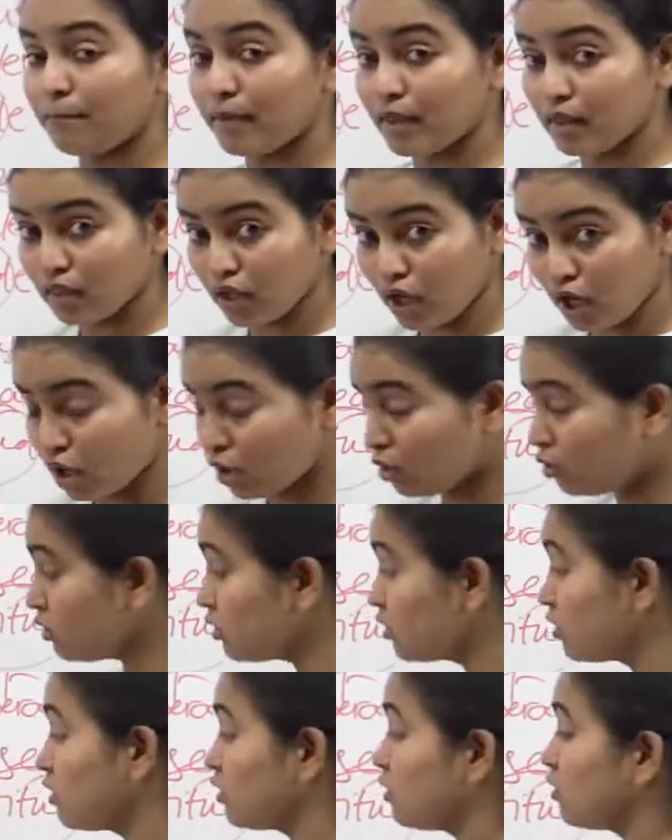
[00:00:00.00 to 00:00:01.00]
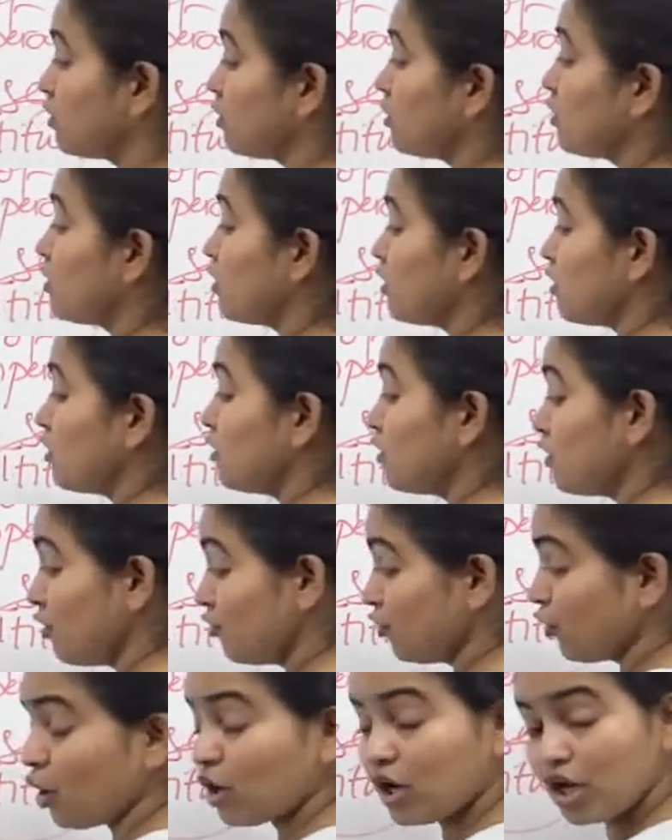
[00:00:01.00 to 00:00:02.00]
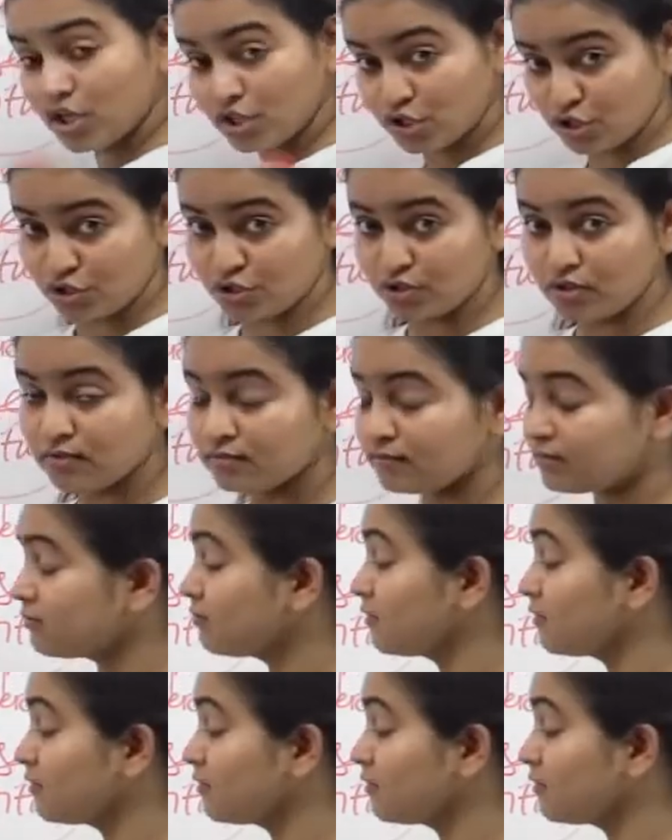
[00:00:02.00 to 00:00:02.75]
below, not under.